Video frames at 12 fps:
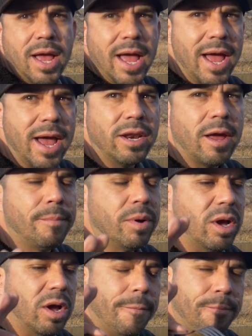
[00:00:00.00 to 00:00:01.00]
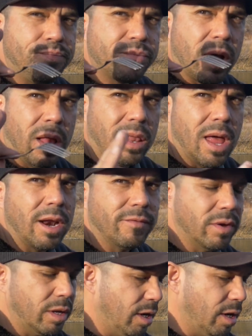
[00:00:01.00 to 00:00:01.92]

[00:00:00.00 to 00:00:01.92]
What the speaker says: and I put a lot of it